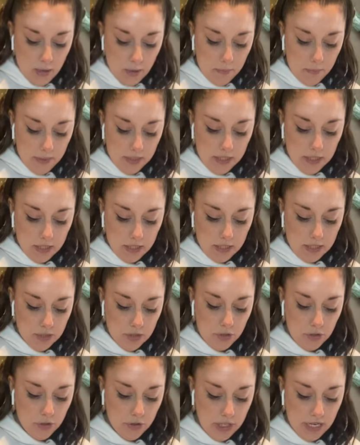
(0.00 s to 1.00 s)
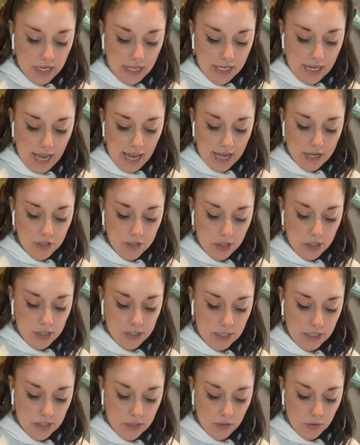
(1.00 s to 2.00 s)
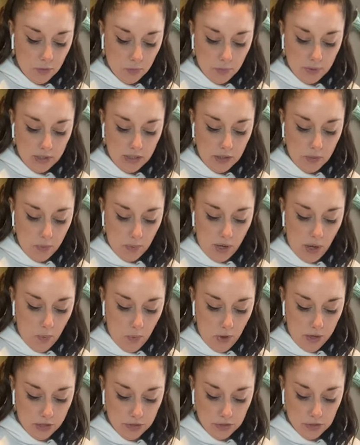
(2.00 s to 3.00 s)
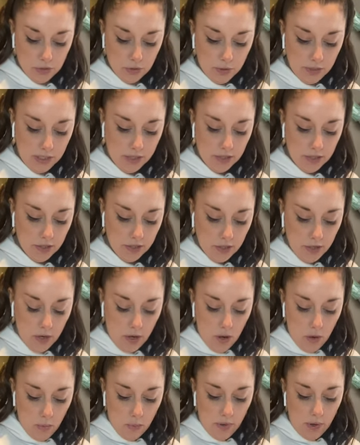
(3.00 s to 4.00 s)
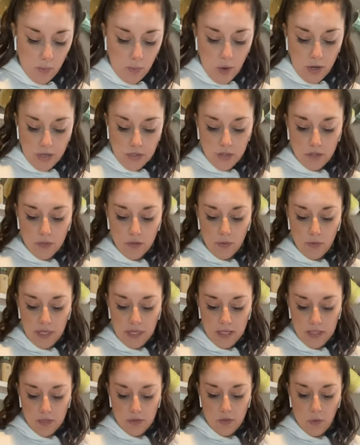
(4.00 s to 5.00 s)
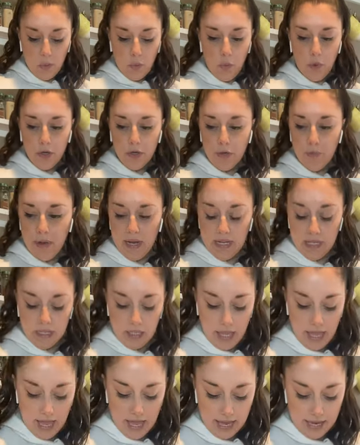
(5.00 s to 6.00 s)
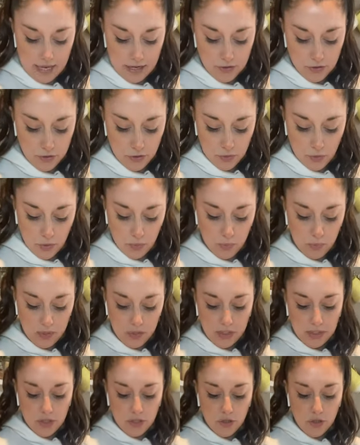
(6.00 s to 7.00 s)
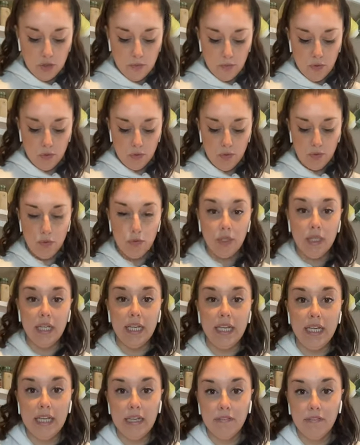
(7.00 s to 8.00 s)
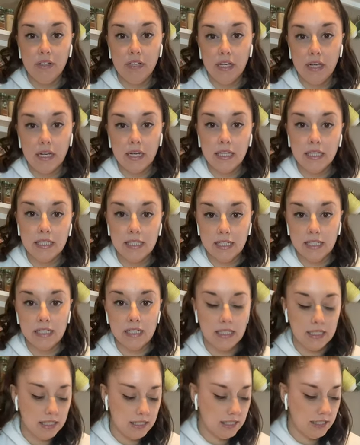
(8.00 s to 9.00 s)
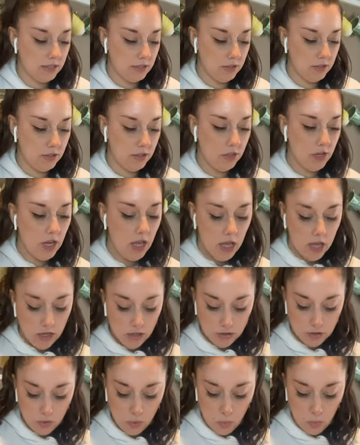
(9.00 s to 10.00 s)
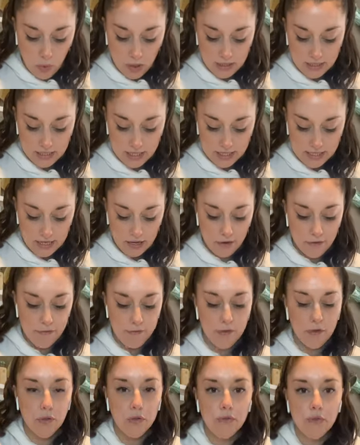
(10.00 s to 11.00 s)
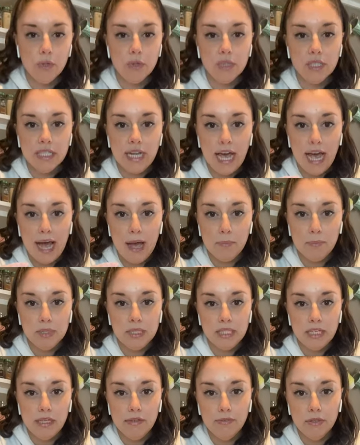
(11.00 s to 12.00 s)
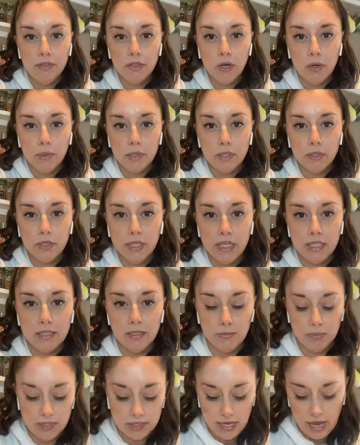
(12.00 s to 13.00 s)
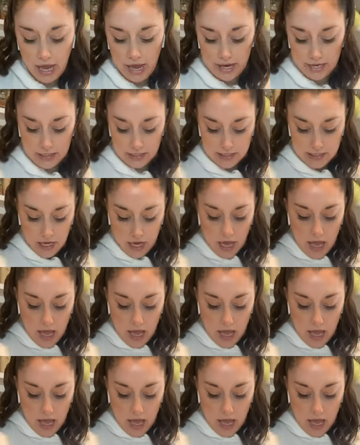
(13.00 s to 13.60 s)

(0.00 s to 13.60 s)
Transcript: because creating edges isn't really what I wanna do here. What I wanna do is work my clay into a really smooth, even, consistent cylinder. So once I get a few of those taps, even though it creates some sides,